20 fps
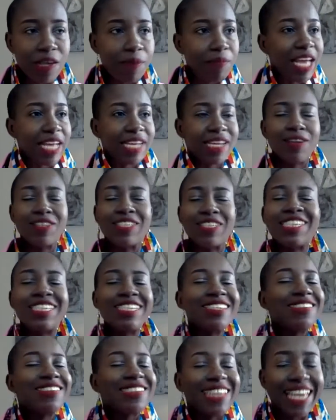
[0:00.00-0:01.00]
I'm like,
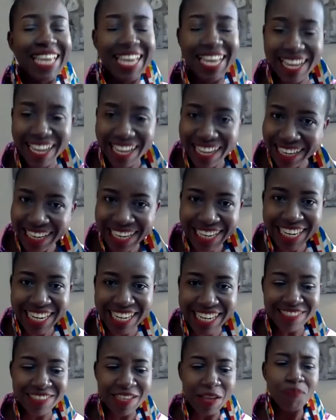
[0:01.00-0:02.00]
she's killing
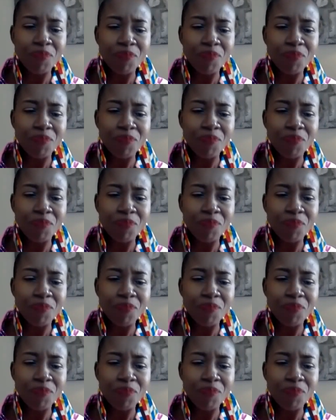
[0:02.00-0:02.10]
it.